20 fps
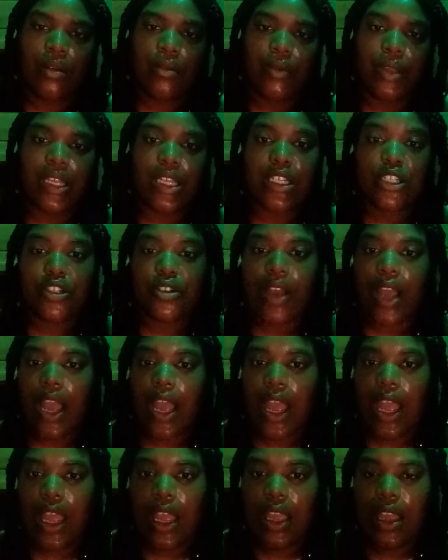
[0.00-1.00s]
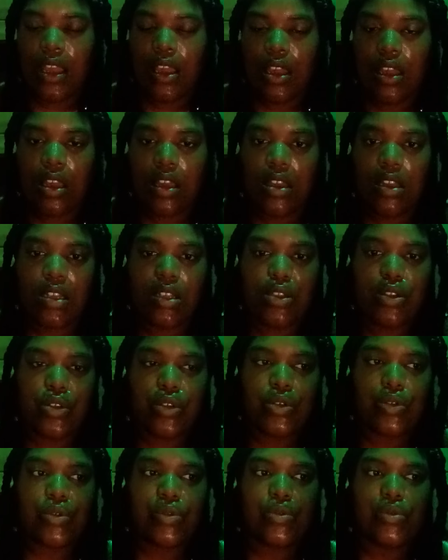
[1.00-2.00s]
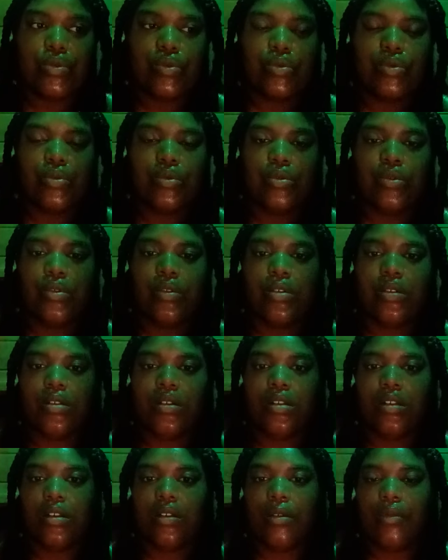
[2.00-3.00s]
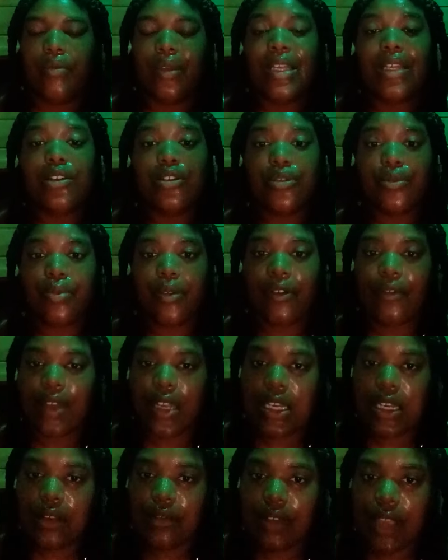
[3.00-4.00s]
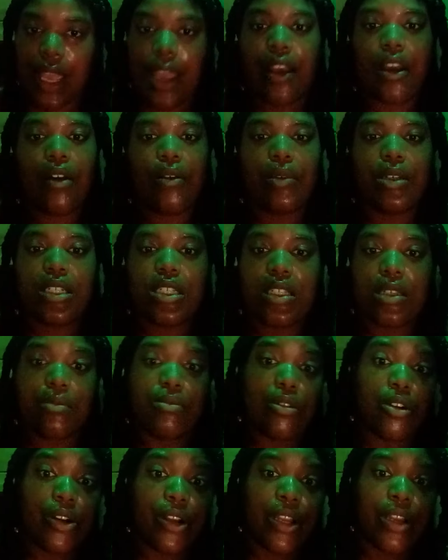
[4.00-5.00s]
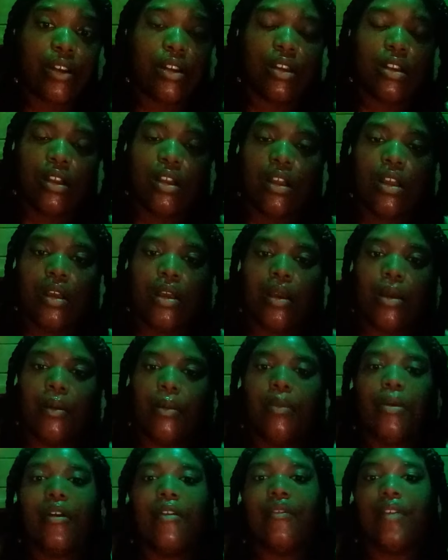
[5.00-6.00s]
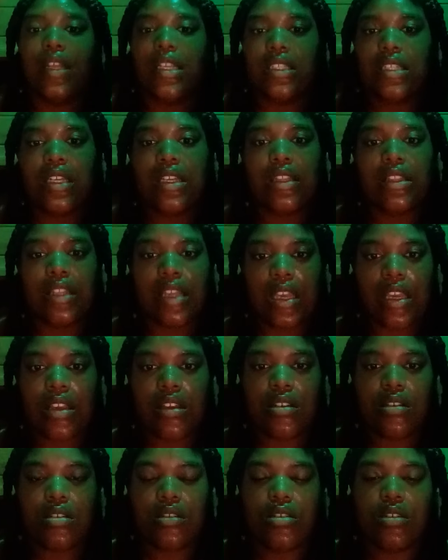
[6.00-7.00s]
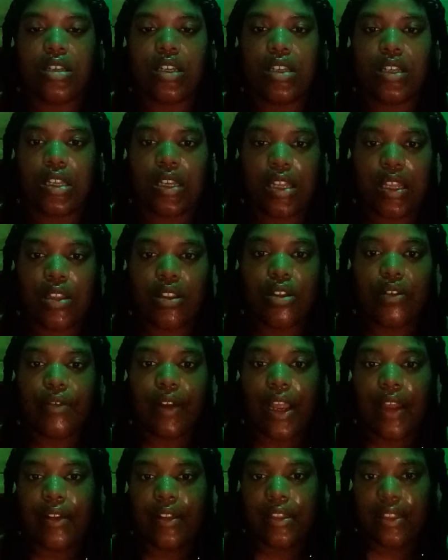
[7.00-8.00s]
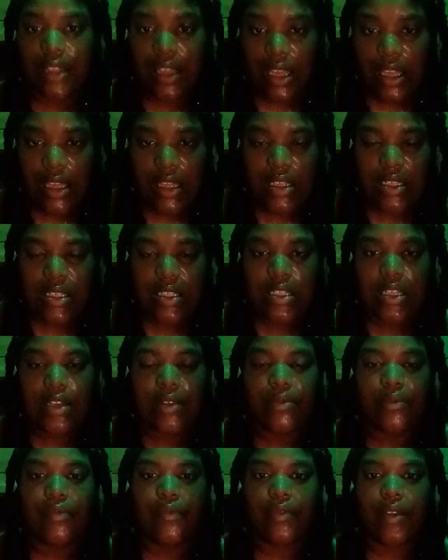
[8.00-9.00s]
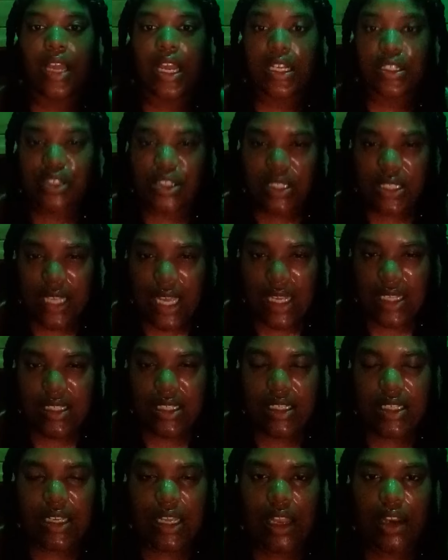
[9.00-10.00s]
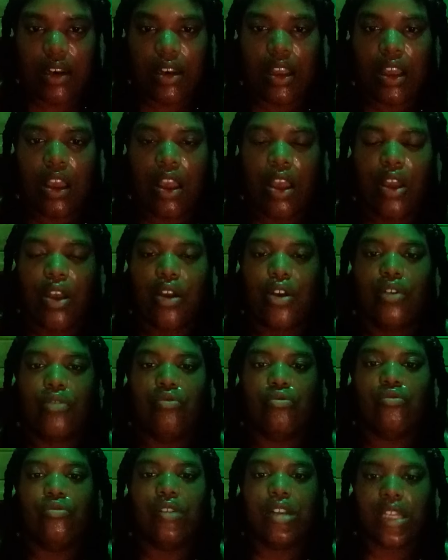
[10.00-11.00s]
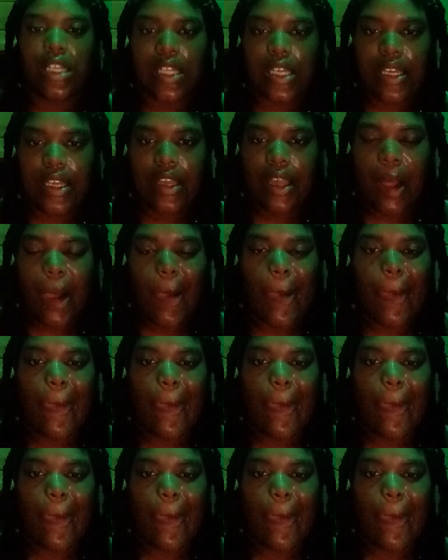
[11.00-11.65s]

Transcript: we can try to we can do preventative care which is important preventing things eating the right things and exercising and really